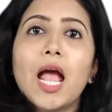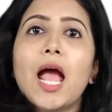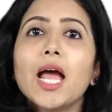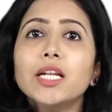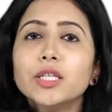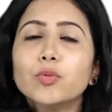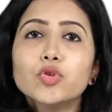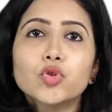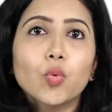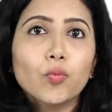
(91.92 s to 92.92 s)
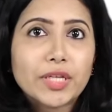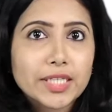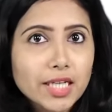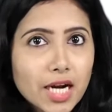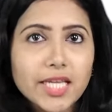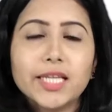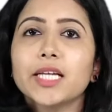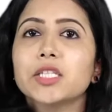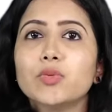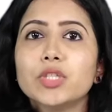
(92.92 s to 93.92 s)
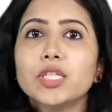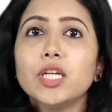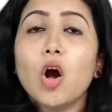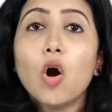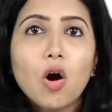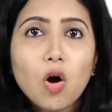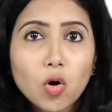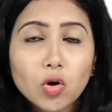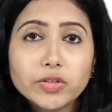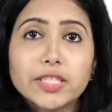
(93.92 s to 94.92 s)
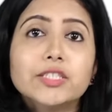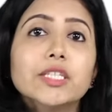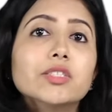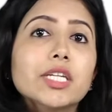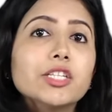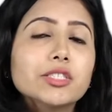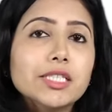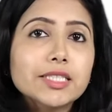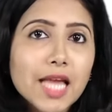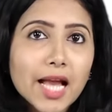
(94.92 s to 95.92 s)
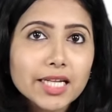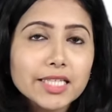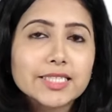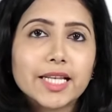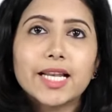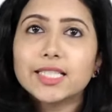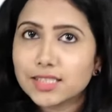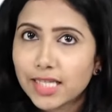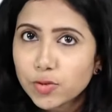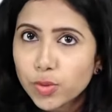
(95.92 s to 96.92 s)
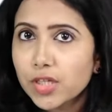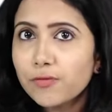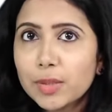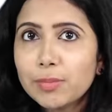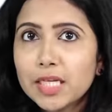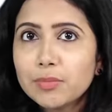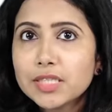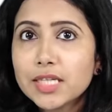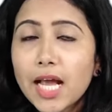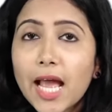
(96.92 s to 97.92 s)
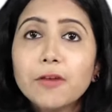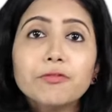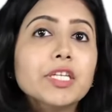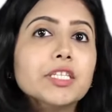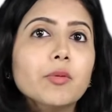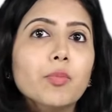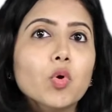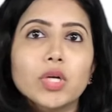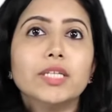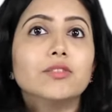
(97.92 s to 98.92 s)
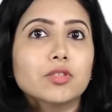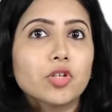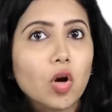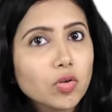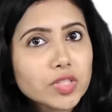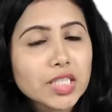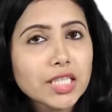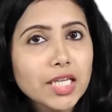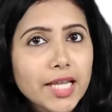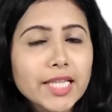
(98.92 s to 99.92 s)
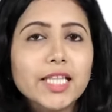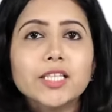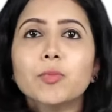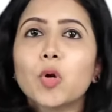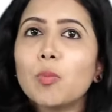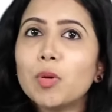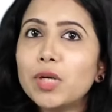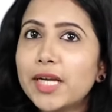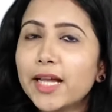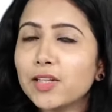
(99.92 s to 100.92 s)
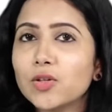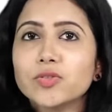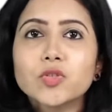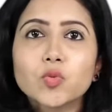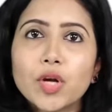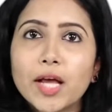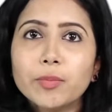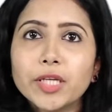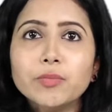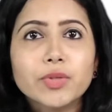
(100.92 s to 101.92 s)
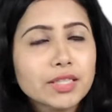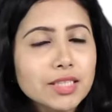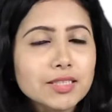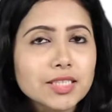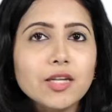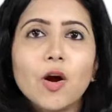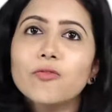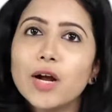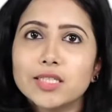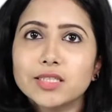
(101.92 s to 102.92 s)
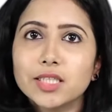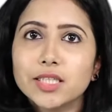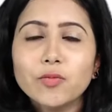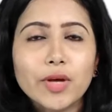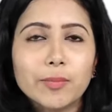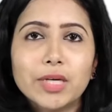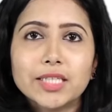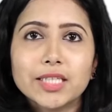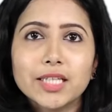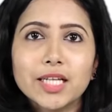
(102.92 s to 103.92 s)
and there was no fetal cardiac activity, or the gestational sac is less than 25 mm and fetal pole is not seen, then the probable diagnosis would have been pregnancy of uncertain viability.